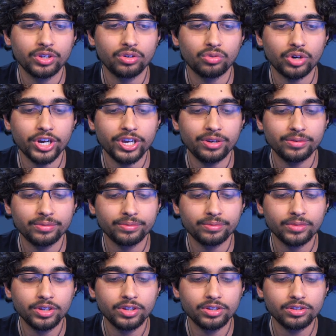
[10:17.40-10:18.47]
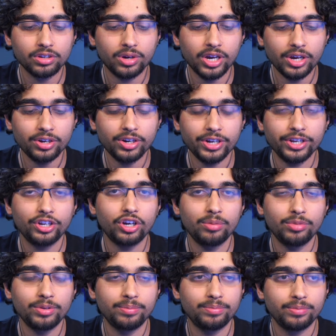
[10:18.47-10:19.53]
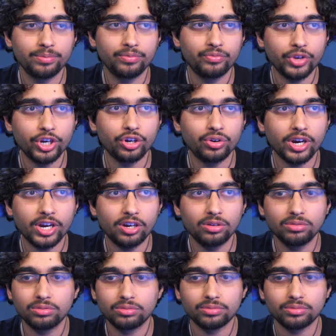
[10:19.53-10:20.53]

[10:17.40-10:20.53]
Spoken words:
right? So how did I come to figure out